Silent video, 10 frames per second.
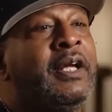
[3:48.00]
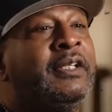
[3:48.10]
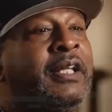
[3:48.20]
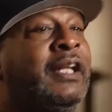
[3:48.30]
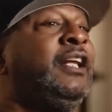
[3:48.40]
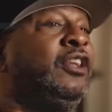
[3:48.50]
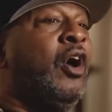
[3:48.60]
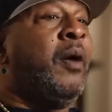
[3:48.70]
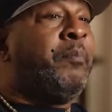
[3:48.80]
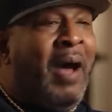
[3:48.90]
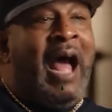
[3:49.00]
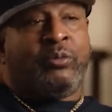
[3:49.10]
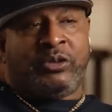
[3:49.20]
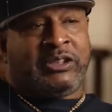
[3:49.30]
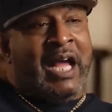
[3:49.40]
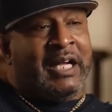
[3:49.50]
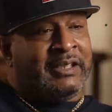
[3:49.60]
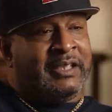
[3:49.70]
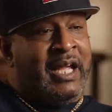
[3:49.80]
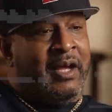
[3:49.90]
that he thought Pac was
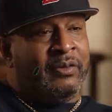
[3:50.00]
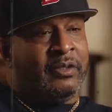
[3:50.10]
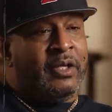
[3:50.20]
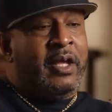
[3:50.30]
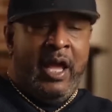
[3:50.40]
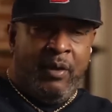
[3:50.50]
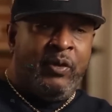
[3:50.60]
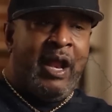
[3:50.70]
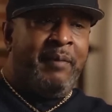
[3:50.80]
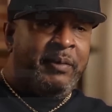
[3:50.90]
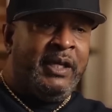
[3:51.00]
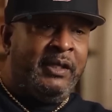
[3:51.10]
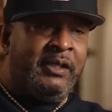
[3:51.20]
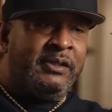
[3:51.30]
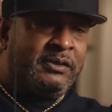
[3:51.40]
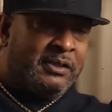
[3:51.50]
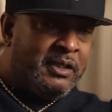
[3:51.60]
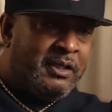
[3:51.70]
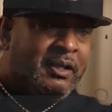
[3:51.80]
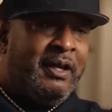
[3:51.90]
knocking down. And what I mean is,
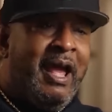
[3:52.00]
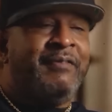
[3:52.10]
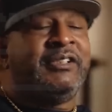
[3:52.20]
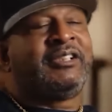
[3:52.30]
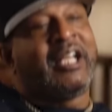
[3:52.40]
Have it.